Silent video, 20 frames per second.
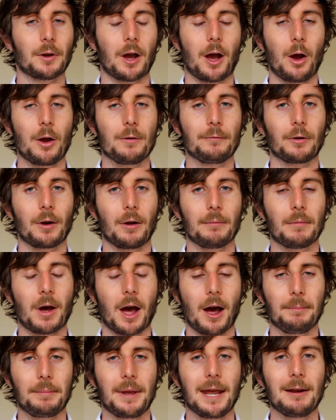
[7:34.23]
over
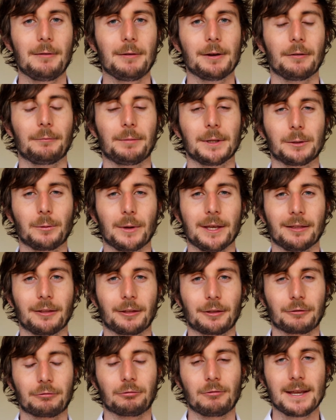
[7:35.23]
a period of between
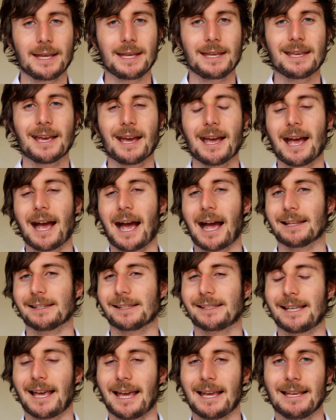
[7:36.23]
3 and
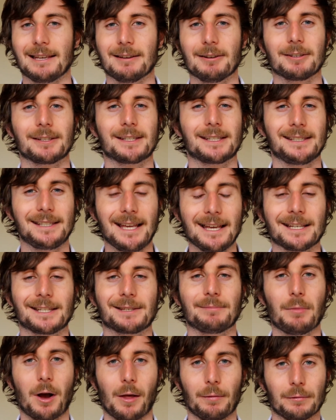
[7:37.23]
say
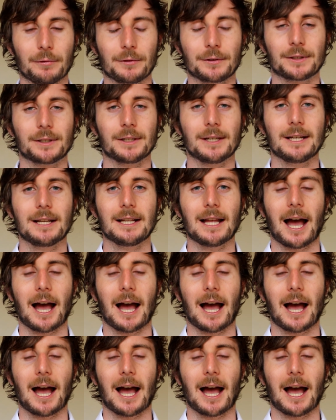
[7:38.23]
6 months.